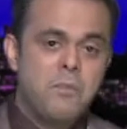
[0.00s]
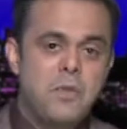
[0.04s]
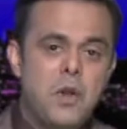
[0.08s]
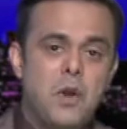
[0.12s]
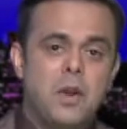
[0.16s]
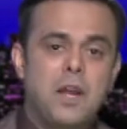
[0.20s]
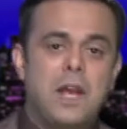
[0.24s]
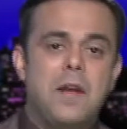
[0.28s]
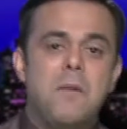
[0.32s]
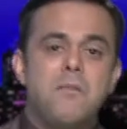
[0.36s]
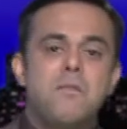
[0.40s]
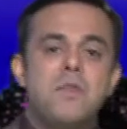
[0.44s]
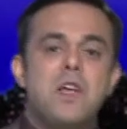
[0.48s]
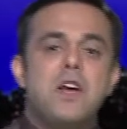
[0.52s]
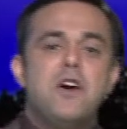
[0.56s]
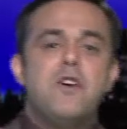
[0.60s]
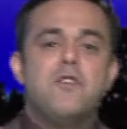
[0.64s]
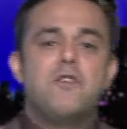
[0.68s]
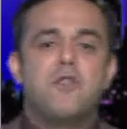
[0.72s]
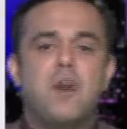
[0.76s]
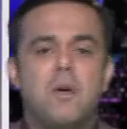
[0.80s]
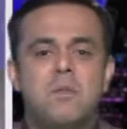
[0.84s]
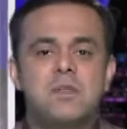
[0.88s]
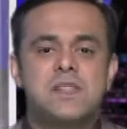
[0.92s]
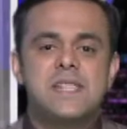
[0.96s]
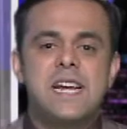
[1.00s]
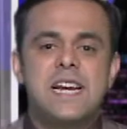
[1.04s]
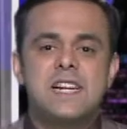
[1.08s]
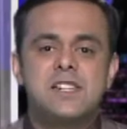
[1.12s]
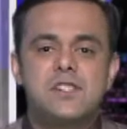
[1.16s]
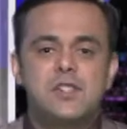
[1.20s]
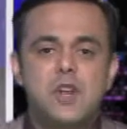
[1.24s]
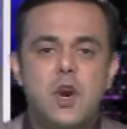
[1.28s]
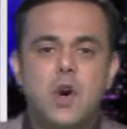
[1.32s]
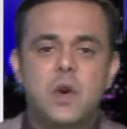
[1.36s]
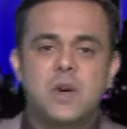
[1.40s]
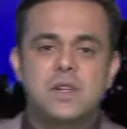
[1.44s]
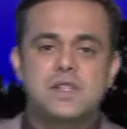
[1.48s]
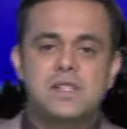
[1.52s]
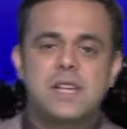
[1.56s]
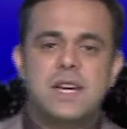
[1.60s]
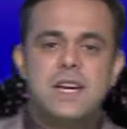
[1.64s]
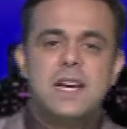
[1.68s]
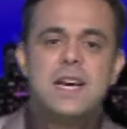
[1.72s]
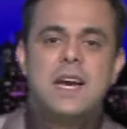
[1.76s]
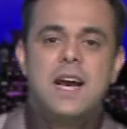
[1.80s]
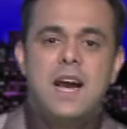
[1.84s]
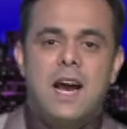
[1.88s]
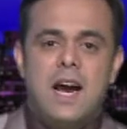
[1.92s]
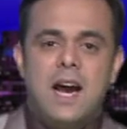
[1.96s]
Okay. From sex jokes,
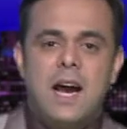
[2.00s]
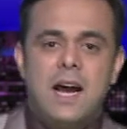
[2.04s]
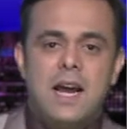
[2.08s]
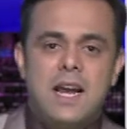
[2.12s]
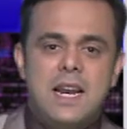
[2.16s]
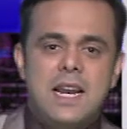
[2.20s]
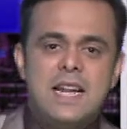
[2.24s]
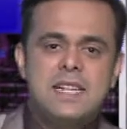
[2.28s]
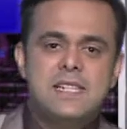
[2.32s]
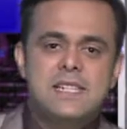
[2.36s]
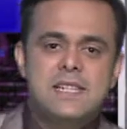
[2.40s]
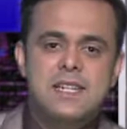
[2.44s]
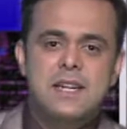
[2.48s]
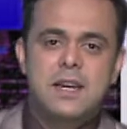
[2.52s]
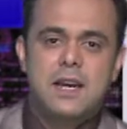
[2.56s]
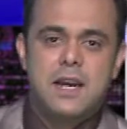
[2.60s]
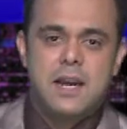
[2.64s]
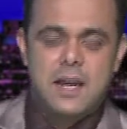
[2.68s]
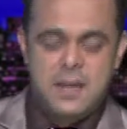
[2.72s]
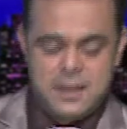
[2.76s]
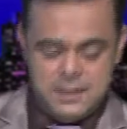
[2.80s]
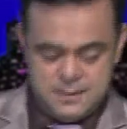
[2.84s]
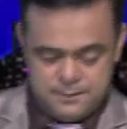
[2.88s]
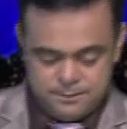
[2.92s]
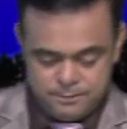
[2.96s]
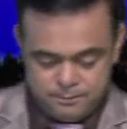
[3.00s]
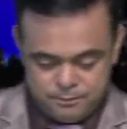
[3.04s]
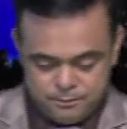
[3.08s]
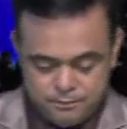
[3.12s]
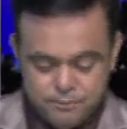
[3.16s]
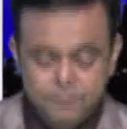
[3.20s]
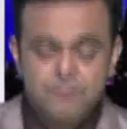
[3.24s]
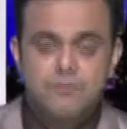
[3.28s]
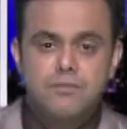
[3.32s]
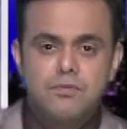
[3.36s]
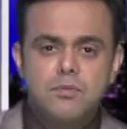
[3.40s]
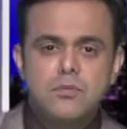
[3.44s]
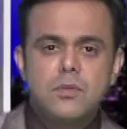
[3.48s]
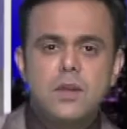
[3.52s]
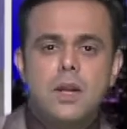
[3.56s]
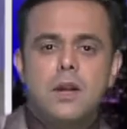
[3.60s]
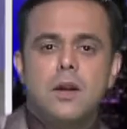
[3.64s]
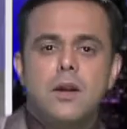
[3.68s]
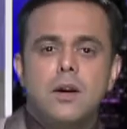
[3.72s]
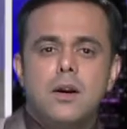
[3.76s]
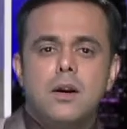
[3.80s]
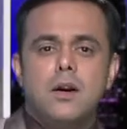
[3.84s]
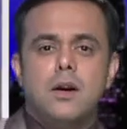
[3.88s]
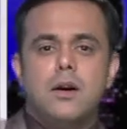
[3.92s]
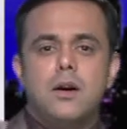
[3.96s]
let's
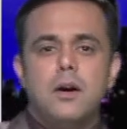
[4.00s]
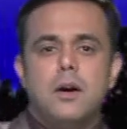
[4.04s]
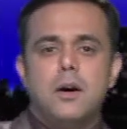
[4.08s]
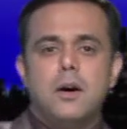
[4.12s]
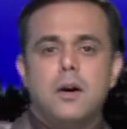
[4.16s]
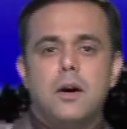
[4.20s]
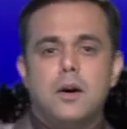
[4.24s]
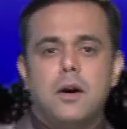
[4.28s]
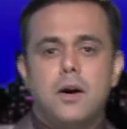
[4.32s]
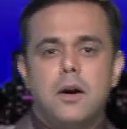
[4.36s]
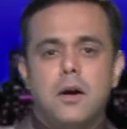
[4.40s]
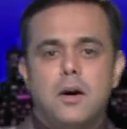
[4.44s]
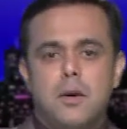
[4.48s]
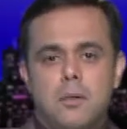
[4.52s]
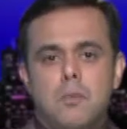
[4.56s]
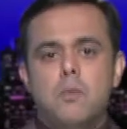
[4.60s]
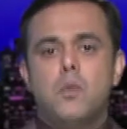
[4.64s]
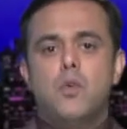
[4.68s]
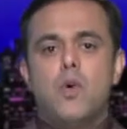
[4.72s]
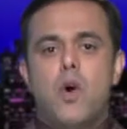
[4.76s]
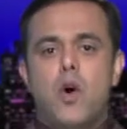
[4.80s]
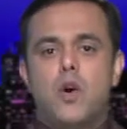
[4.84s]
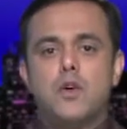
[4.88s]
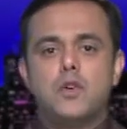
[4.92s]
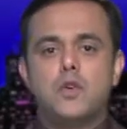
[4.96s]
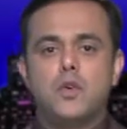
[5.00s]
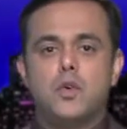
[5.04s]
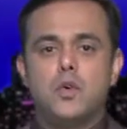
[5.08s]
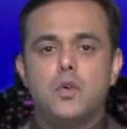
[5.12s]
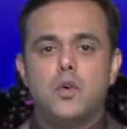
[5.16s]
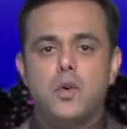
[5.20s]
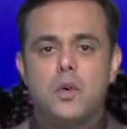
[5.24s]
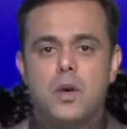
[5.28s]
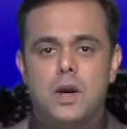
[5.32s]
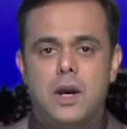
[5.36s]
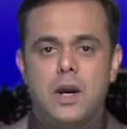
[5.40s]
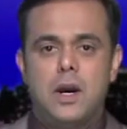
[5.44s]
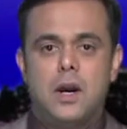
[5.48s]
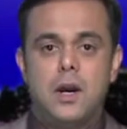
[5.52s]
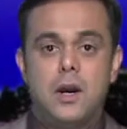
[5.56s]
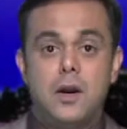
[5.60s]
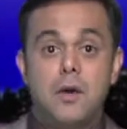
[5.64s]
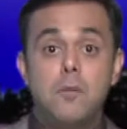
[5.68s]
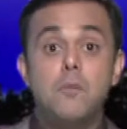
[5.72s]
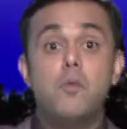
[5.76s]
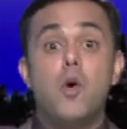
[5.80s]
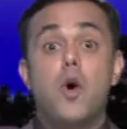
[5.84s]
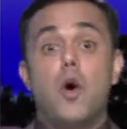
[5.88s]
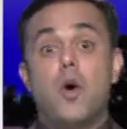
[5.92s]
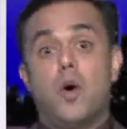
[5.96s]
move on to
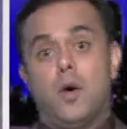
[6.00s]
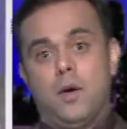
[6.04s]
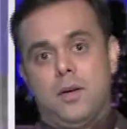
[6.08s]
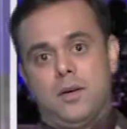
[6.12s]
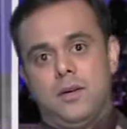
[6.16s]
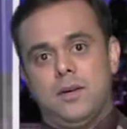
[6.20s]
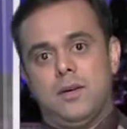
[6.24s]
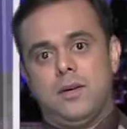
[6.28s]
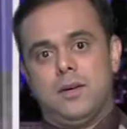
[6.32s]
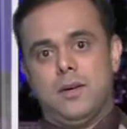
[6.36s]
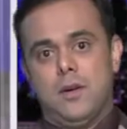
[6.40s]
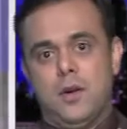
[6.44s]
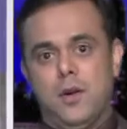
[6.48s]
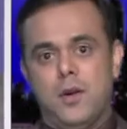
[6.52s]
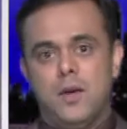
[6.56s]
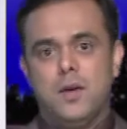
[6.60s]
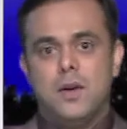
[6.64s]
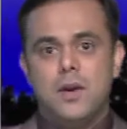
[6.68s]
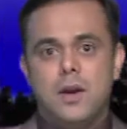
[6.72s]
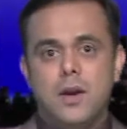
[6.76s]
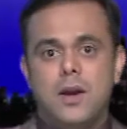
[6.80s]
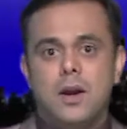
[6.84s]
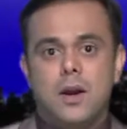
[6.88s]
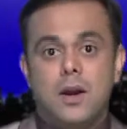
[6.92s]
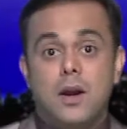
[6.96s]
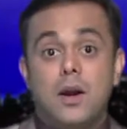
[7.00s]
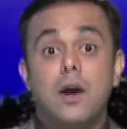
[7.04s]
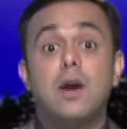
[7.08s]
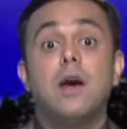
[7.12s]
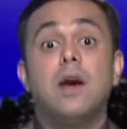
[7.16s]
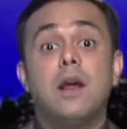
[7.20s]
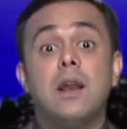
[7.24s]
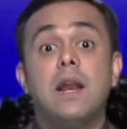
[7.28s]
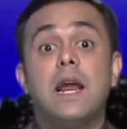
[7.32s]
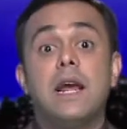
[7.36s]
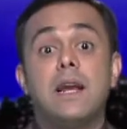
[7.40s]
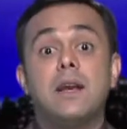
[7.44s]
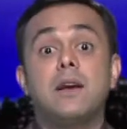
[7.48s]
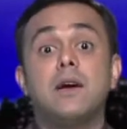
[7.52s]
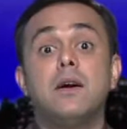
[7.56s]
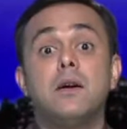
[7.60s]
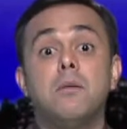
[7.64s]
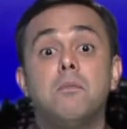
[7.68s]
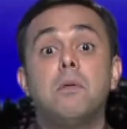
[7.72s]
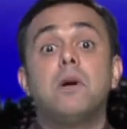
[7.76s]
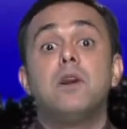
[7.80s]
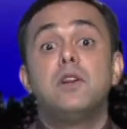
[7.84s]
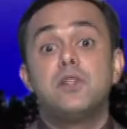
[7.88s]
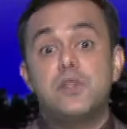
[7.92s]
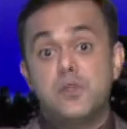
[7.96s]
more, you know. Like
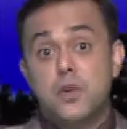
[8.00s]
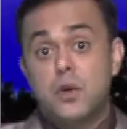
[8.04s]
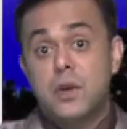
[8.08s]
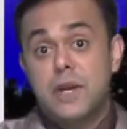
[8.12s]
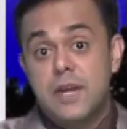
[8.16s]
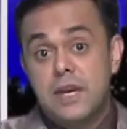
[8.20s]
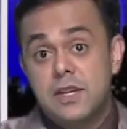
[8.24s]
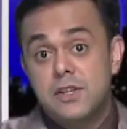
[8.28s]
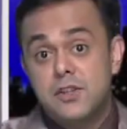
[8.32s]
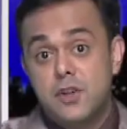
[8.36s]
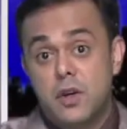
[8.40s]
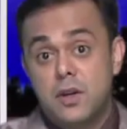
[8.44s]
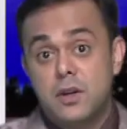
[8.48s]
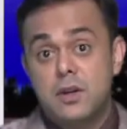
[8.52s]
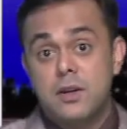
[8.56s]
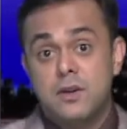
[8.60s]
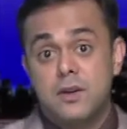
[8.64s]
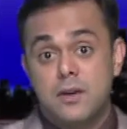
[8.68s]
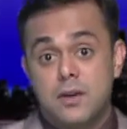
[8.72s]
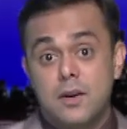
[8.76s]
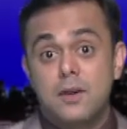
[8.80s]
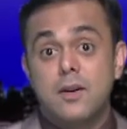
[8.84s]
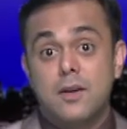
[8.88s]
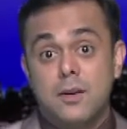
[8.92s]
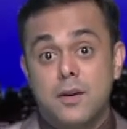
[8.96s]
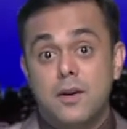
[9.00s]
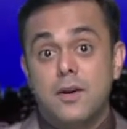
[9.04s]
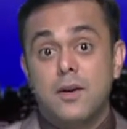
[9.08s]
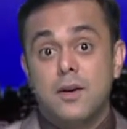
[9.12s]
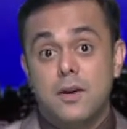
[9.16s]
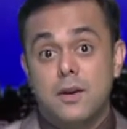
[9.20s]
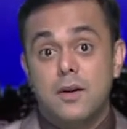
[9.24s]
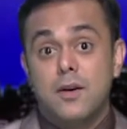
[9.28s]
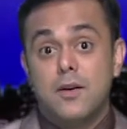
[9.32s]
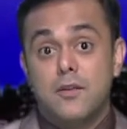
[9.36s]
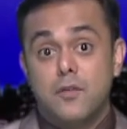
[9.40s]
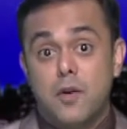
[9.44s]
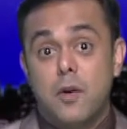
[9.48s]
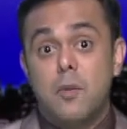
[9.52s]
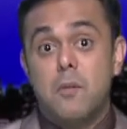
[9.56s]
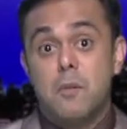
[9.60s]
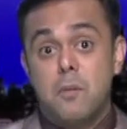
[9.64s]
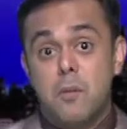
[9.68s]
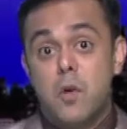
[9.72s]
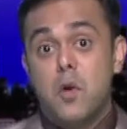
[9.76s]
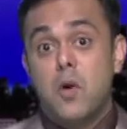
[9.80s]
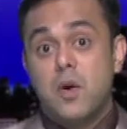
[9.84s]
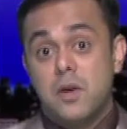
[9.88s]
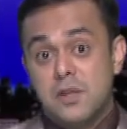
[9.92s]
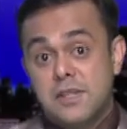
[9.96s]
Berlusconi in short. For
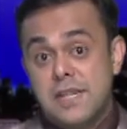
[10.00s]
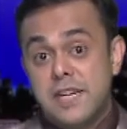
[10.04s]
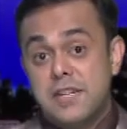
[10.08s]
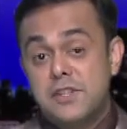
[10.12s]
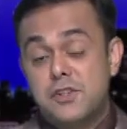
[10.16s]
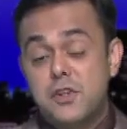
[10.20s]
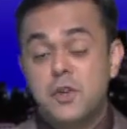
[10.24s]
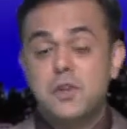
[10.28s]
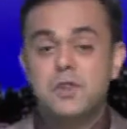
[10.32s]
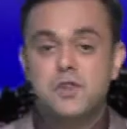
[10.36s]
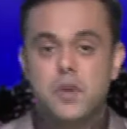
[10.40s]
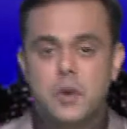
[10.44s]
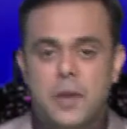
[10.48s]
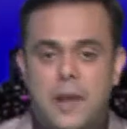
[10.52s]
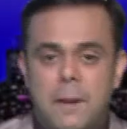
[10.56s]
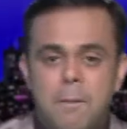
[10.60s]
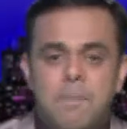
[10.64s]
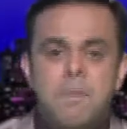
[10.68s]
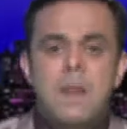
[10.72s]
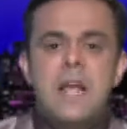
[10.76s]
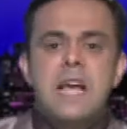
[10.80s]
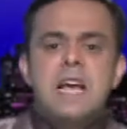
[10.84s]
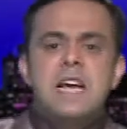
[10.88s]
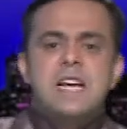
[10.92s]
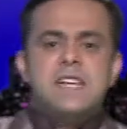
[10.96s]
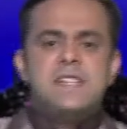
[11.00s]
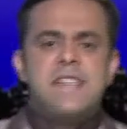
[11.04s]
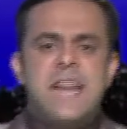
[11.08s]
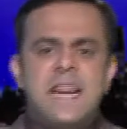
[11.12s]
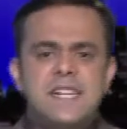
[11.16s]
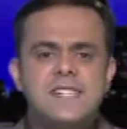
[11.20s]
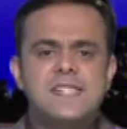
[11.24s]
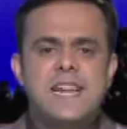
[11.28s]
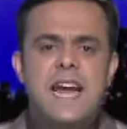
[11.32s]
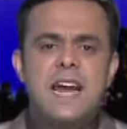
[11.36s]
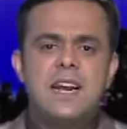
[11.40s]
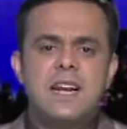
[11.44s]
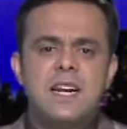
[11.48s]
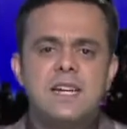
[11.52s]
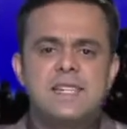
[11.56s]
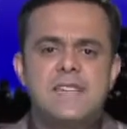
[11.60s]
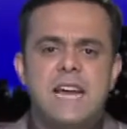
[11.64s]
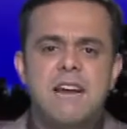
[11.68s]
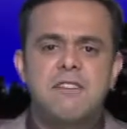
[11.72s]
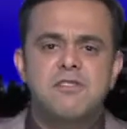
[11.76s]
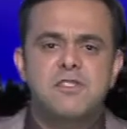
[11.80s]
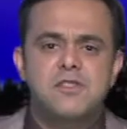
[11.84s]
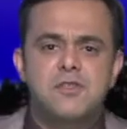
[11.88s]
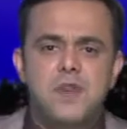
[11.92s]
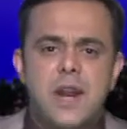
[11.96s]
more sex jokes? Okay. Sex scandals
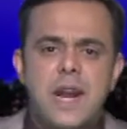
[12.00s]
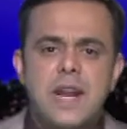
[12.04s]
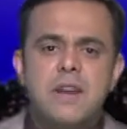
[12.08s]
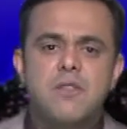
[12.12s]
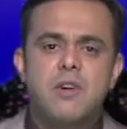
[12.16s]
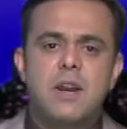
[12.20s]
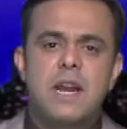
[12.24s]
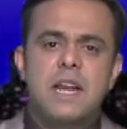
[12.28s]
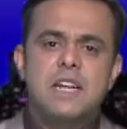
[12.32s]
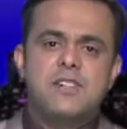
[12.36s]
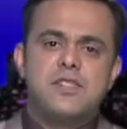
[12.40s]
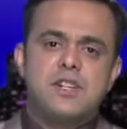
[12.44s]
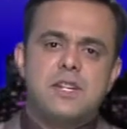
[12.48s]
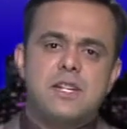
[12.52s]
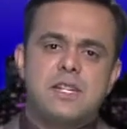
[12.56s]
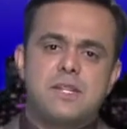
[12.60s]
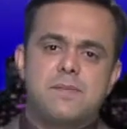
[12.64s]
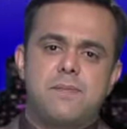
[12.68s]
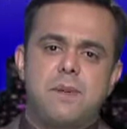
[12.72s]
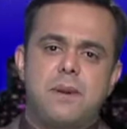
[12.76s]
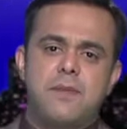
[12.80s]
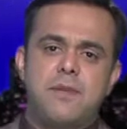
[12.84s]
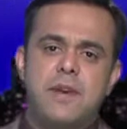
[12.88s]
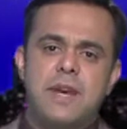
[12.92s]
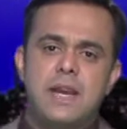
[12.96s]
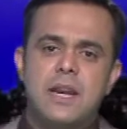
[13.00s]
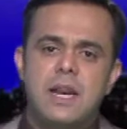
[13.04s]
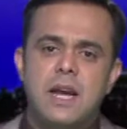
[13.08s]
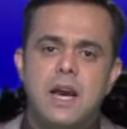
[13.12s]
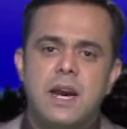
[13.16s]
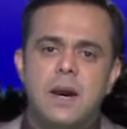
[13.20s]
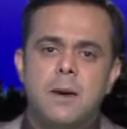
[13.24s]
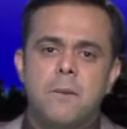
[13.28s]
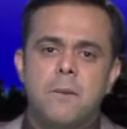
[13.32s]
have strained relations between